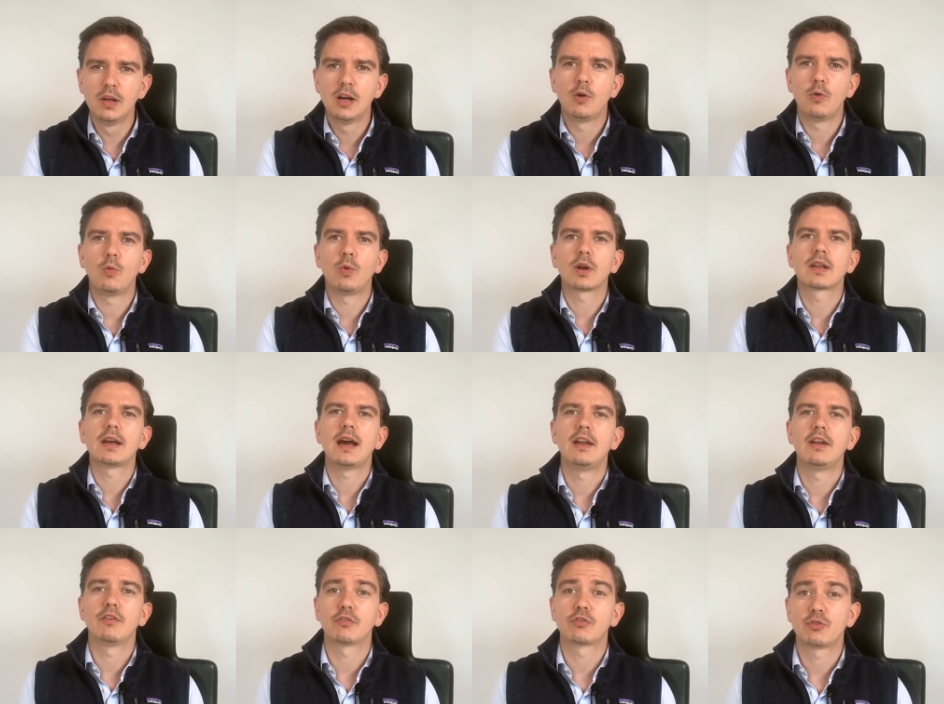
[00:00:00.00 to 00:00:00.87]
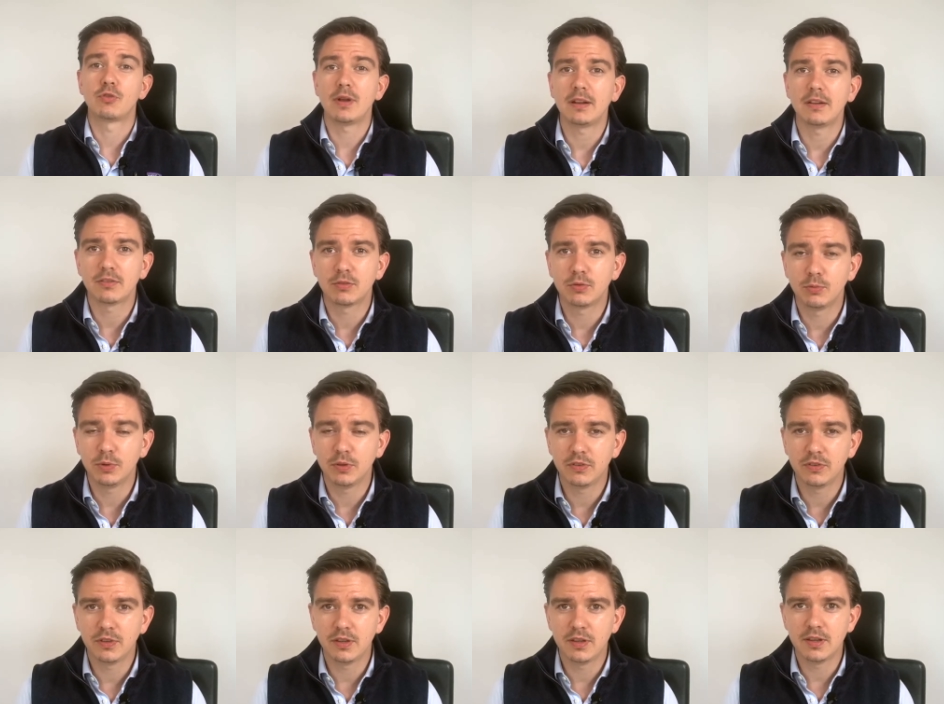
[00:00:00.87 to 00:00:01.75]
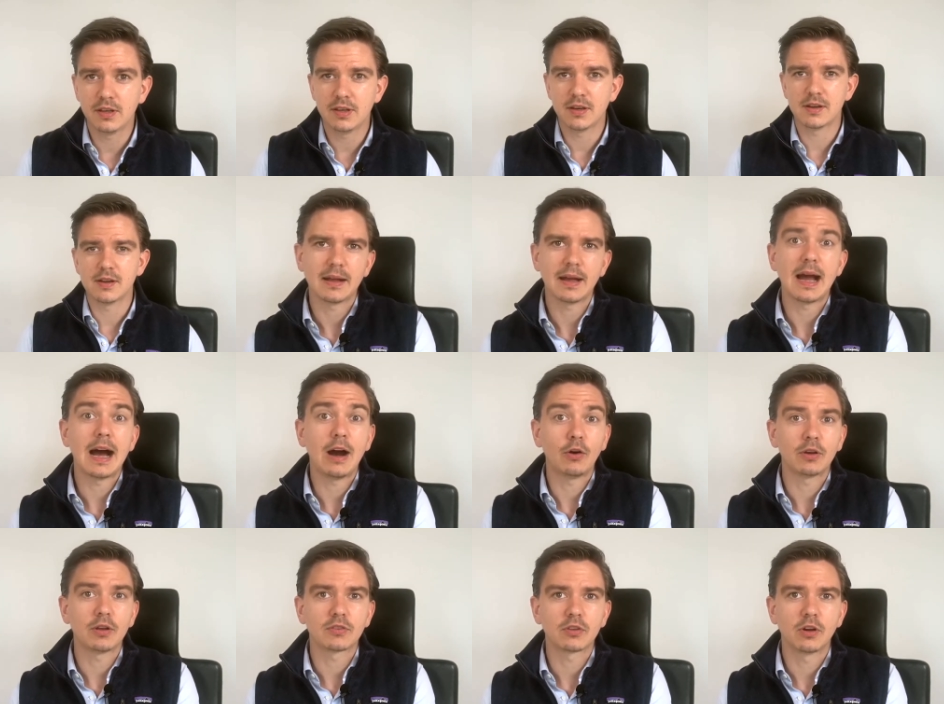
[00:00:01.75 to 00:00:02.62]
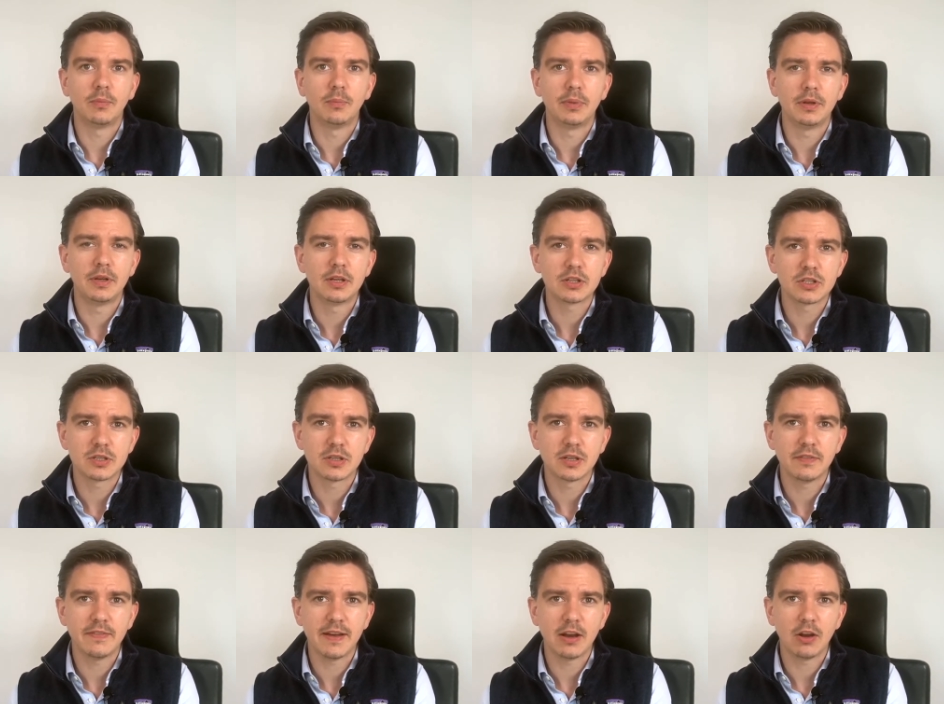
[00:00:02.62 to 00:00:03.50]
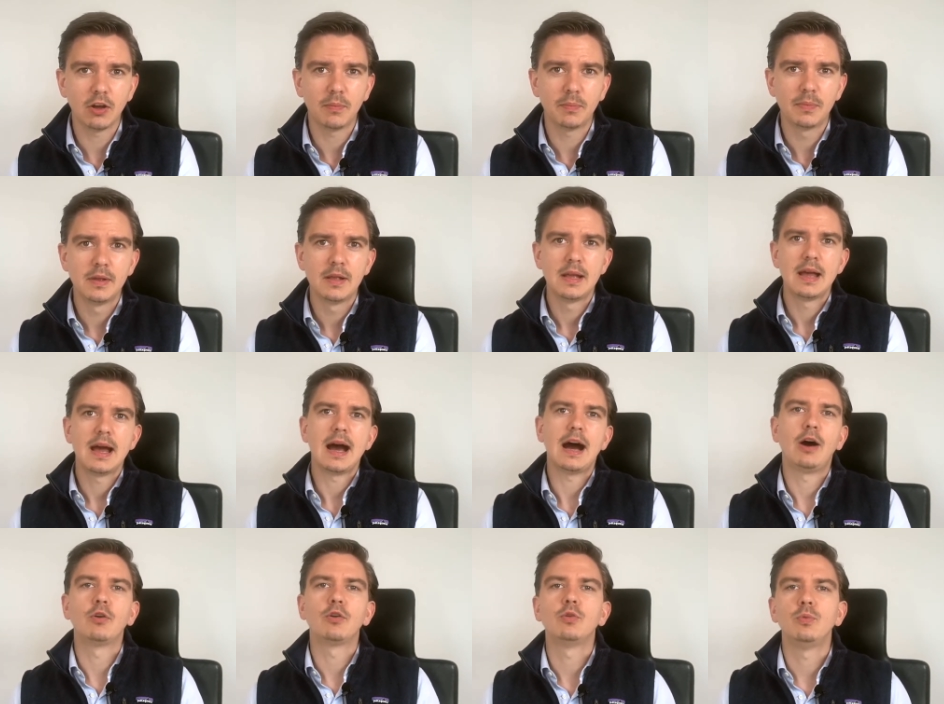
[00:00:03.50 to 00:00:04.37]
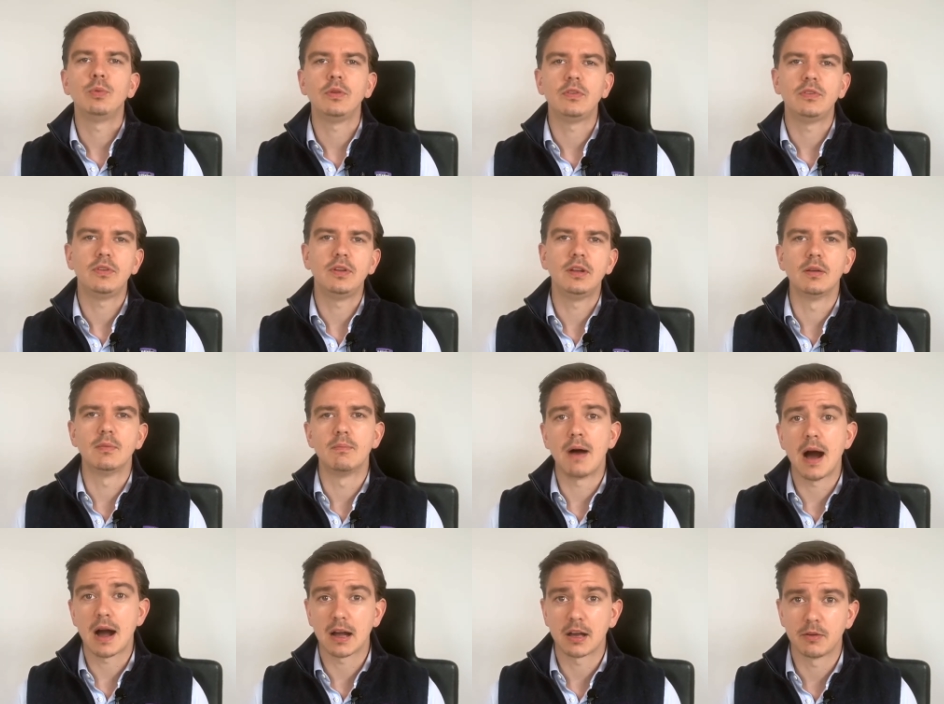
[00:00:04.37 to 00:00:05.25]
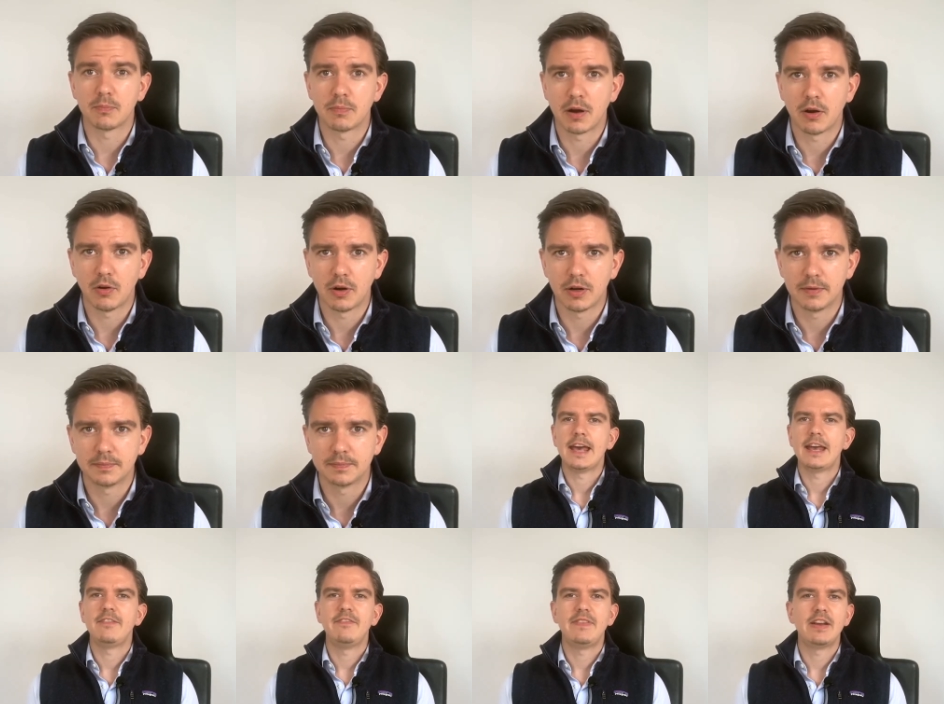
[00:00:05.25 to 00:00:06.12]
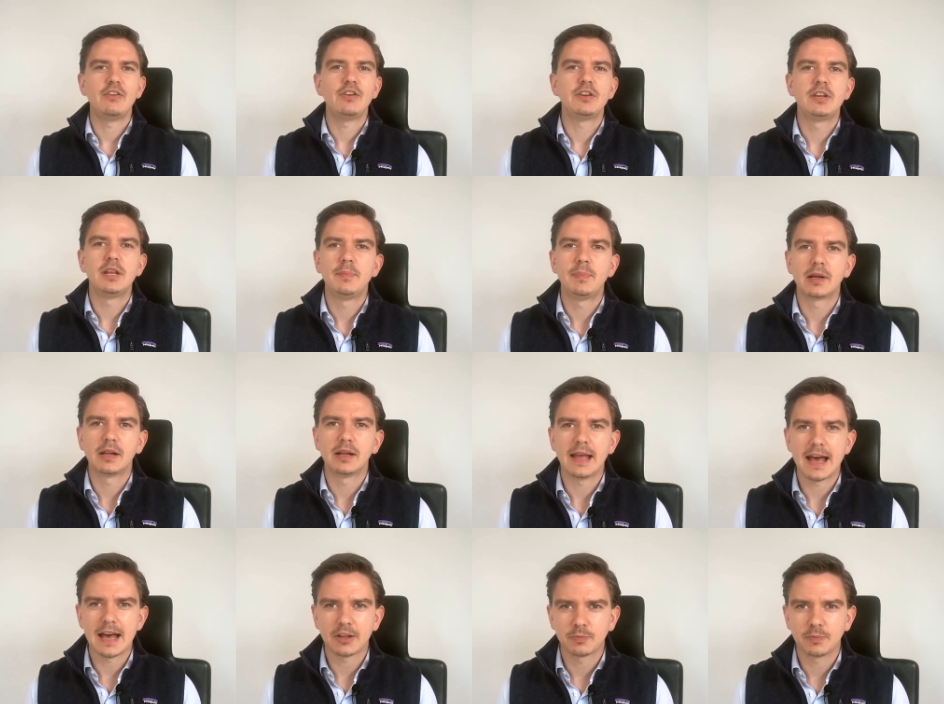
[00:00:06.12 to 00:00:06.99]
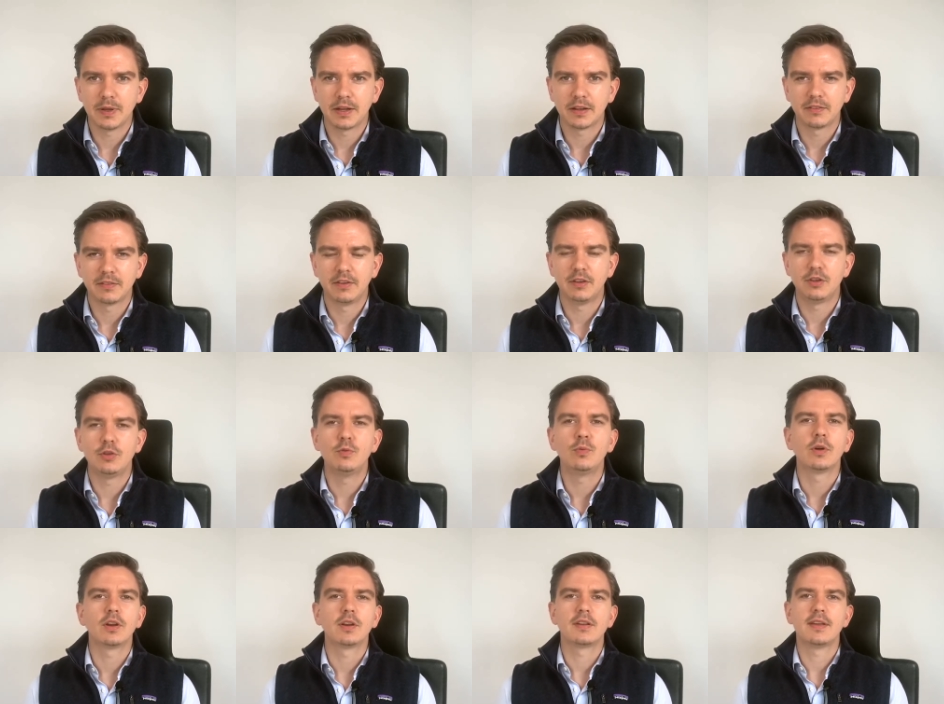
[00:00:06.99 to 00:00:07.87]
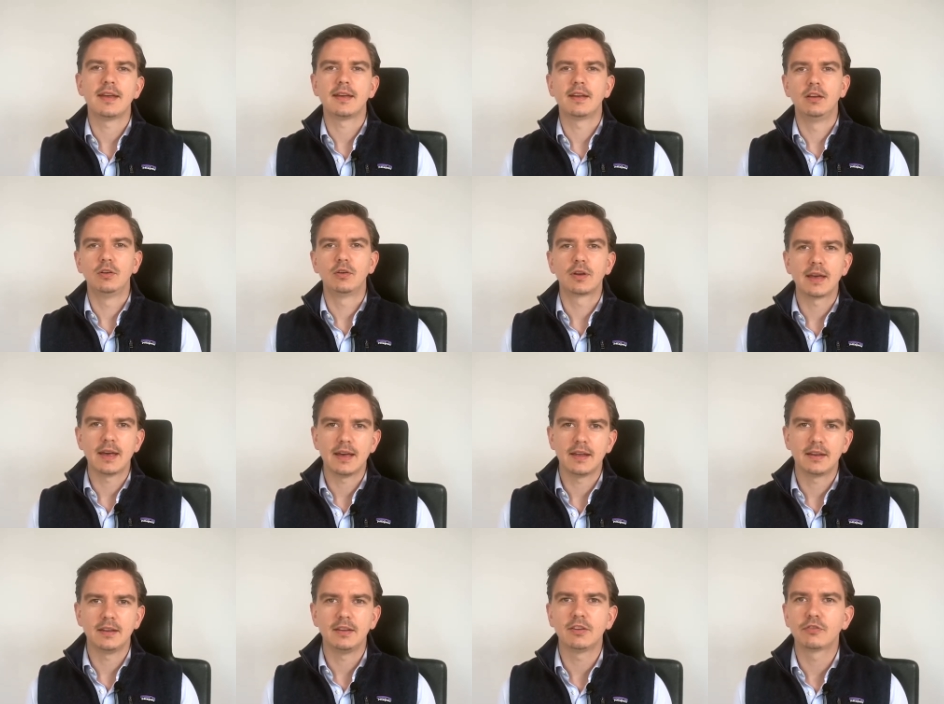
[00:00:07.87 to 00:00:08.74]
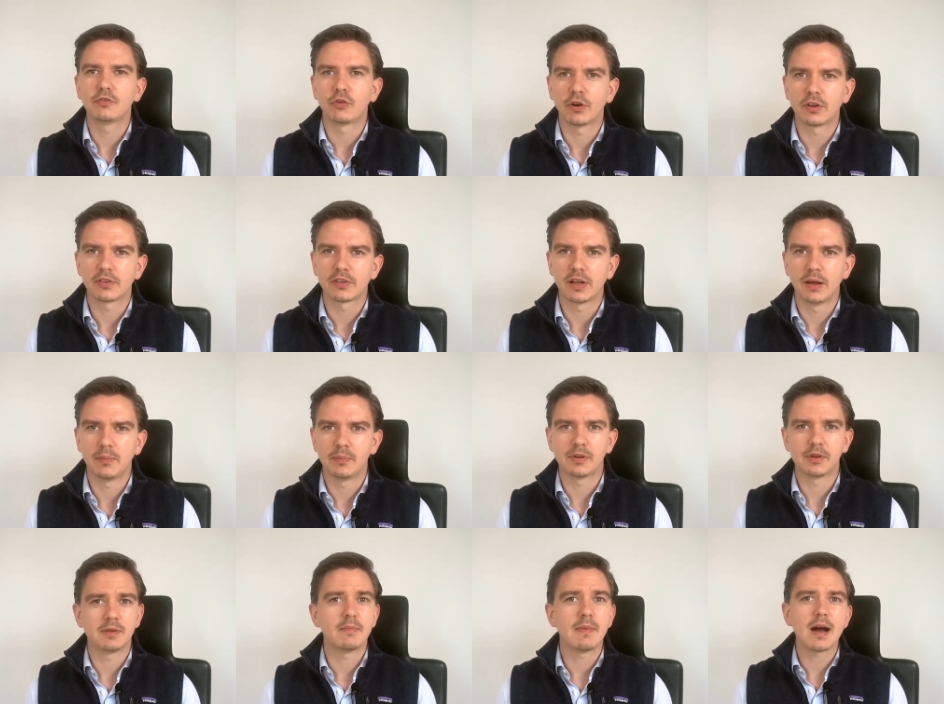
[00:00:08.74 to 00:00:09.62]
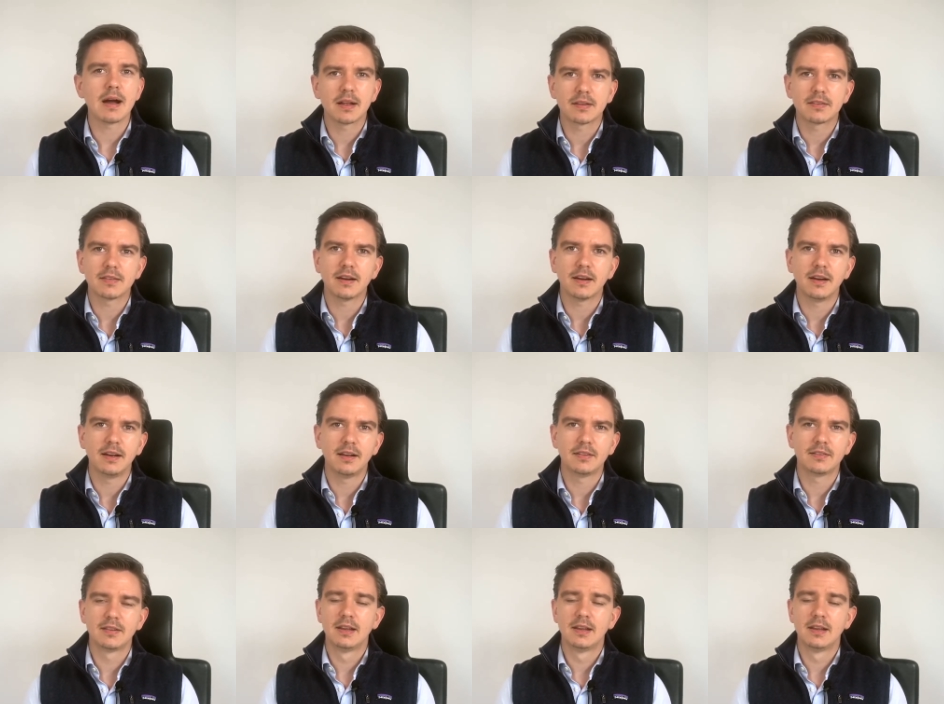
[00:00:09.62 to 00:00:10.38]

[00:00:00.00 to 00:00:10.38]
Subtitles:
What kind of trends do we see here? How does competition develop? How do we see the market power? And very typical aspects that you want to take a look at is, for example, the market size,